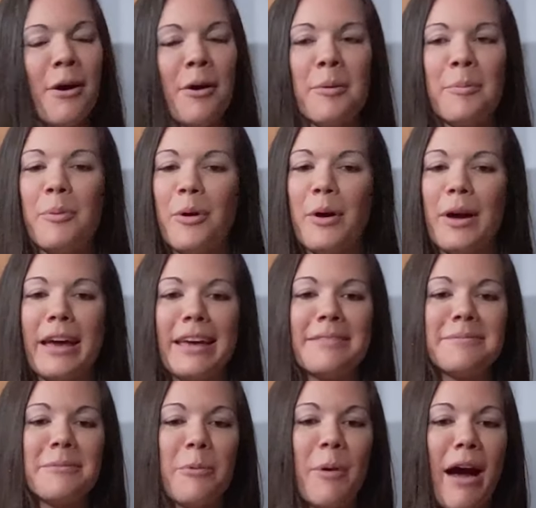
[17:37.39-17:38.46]
Oh,
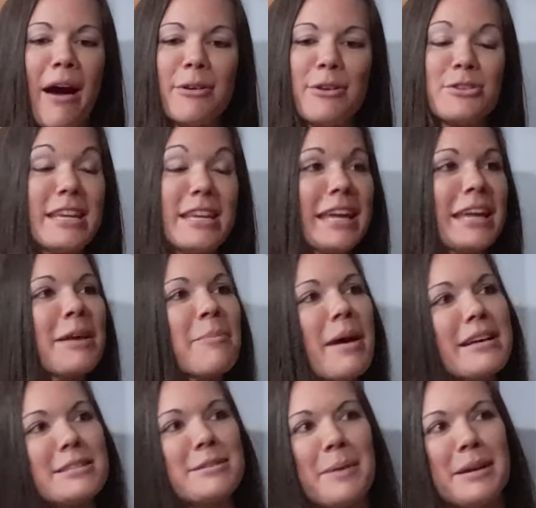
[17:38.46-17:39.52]
boy. Wow. You're taking it
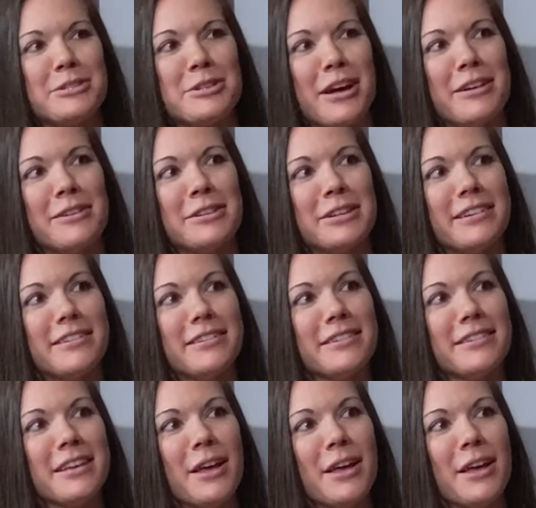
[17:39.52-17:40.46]
back to my childhood.